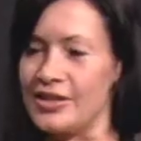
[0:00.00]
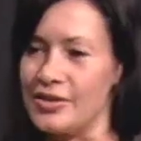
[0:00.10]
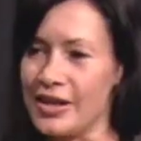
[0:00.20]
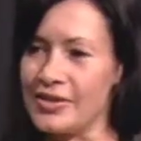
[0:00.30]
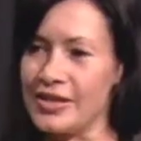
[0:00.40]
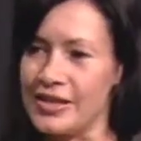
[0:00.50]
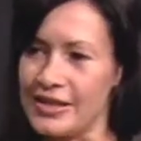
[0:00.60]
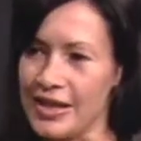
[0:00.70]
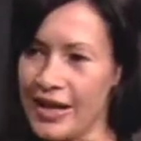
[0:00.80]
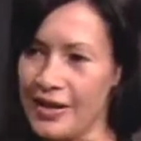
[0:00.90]
in
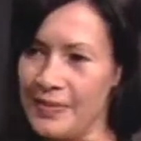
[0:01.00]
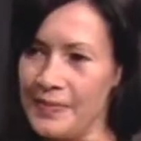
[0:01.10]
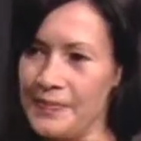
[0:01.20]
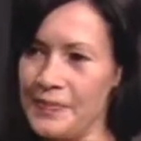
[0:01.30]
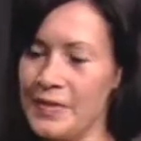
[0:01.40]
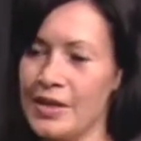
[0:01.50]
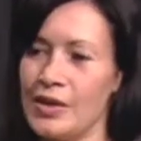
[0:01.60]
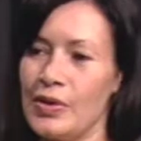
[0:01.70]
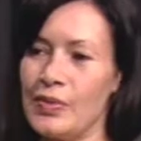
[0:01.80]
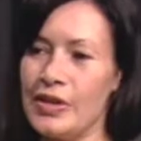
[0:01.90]
2010,
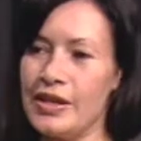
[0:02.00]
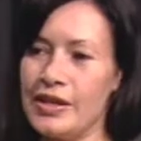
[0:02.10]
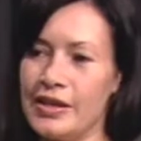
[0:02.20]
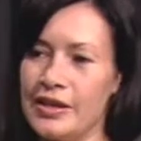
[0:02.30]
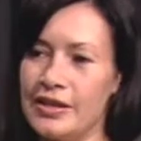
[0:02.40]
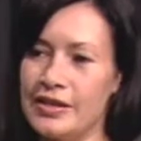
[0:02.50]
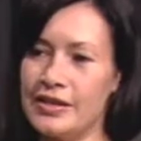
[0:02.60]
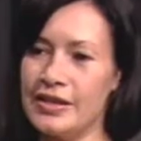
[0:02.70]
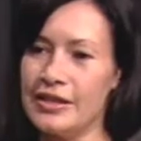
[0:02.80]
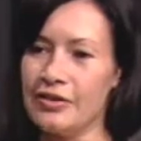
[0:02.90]
we
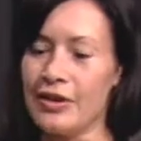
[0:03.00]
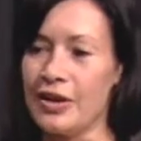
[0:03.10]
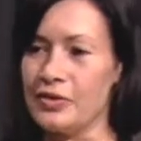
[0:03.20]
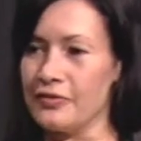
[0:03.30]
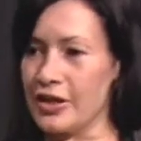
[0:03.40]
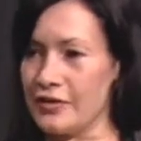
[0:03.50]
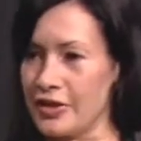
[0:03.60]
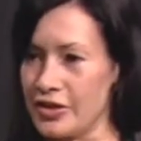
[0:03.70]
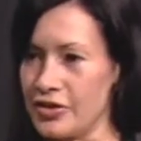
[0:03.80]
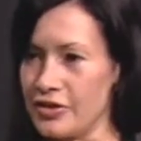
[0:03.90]
did a round of
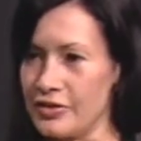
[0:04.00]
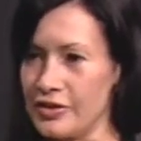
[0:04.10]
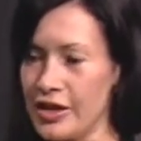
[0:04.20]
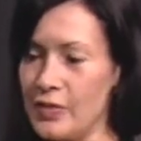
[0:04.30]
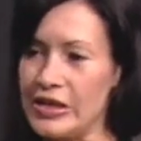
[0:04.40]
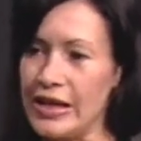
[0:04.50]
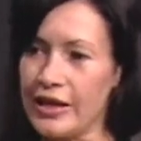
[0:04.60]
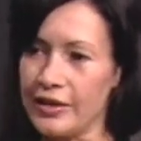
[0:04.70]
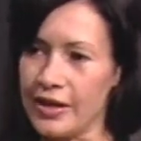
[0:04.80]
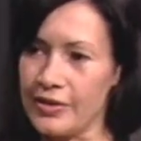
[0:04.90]
renovations. And what
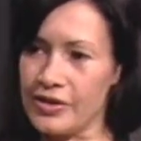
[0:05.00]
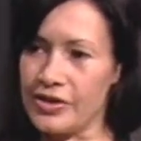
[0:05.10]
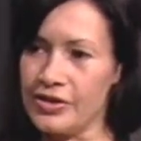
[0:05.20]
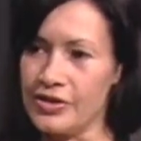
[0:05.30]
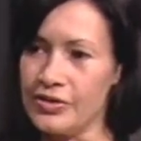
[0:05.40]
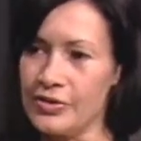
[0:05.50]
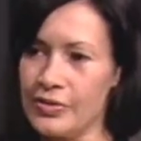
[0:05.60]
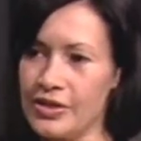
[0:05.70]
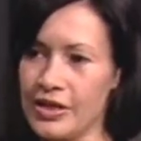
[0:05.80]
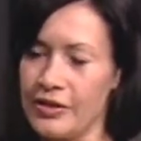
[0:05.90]
that allowed us to do
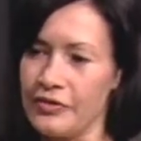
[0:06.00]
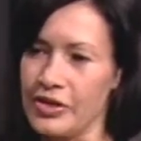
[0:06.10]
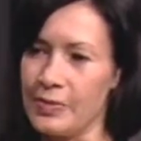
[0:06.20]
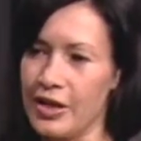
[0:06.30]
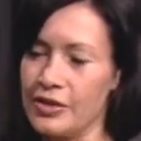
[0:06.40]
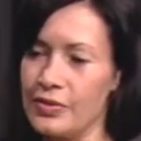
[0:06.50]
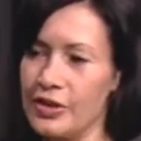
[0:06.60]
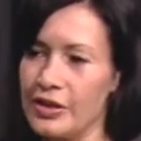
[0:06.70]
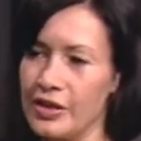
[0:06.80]
was kind of respond to what the